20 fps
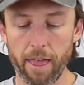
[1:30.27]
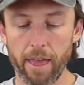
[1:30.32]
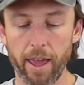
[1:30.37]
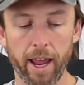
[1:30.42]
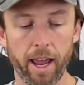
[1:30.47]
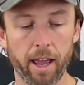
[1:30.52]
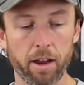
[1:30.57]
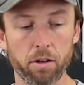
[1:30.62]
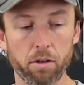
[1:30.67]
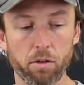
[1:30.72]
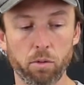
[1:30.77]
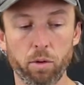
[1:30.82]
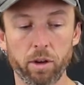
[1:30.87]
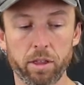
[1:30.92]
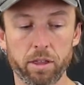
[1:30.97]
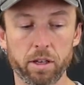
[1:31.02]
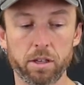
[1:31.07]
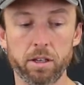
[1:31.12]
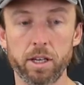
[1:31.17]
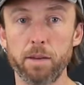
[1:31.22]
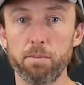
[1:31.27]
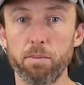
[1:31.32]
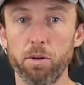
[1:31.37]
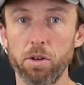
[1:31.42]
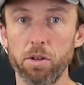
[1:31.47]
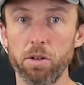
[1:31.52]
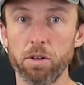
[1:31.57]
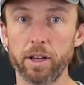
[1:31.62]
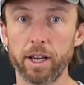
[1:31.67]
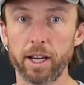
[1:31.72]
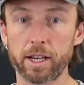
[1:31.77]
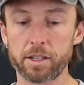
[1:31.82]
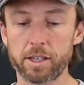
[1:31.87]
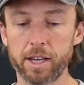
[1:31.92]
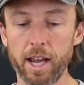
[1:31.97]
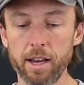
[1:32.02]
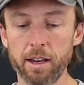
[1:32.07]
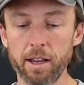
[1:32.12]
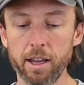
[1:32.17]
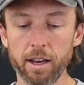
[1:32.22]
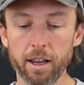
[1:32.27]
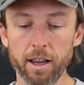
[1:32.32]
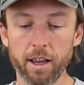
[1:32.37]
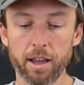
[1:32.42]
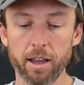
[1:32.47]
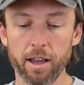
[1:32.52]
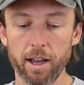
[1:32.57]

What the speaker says: and with the T-pull extended,